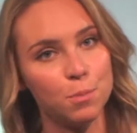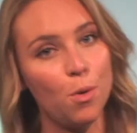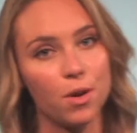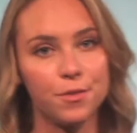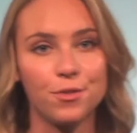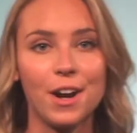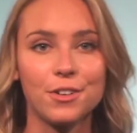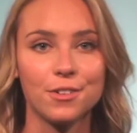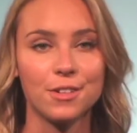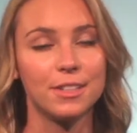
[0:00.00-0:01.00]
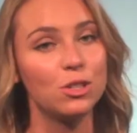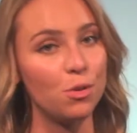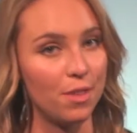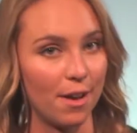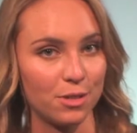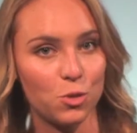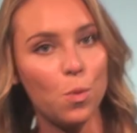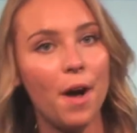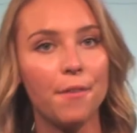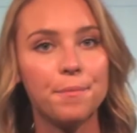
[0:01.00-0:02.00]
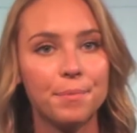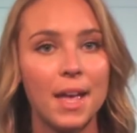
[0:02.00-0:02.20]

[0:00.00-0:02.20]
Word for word: board of directors since two thousand twelve